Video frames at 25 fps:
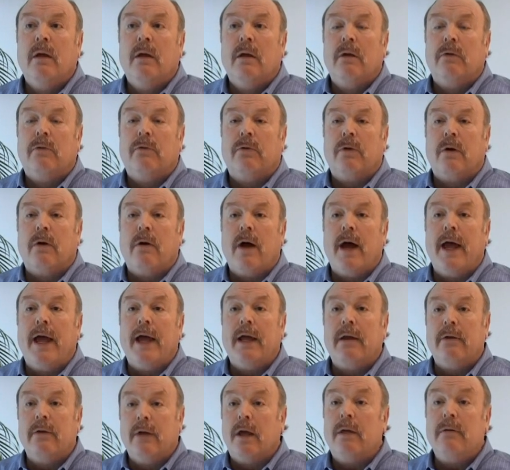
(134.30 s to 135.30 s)
So I
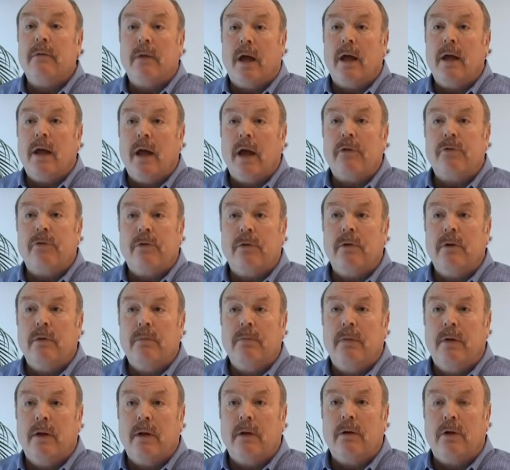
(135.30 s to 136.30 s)

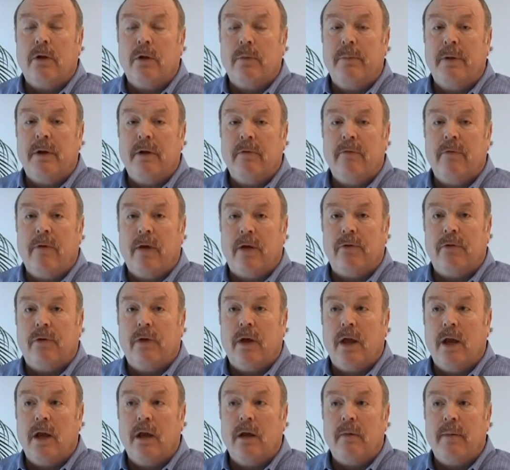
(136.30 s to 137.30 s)
actually did a little bit of
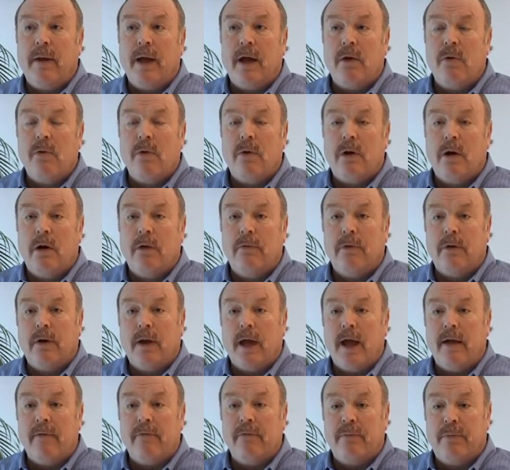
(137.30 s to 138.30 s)
investigating about going over and
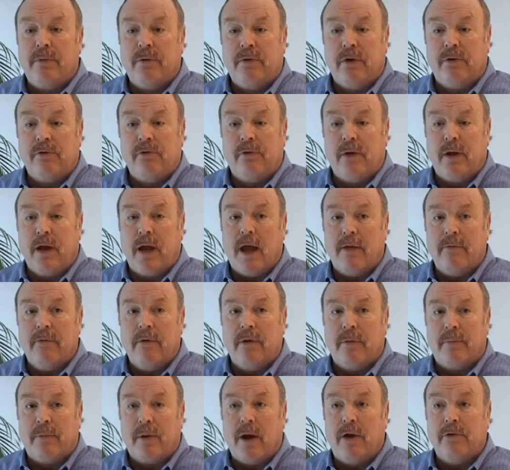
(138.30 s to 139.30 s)
potentially having
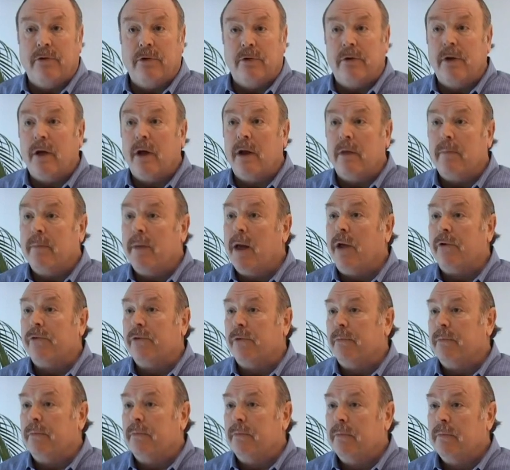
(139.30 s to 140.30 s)
the project done in Belgium.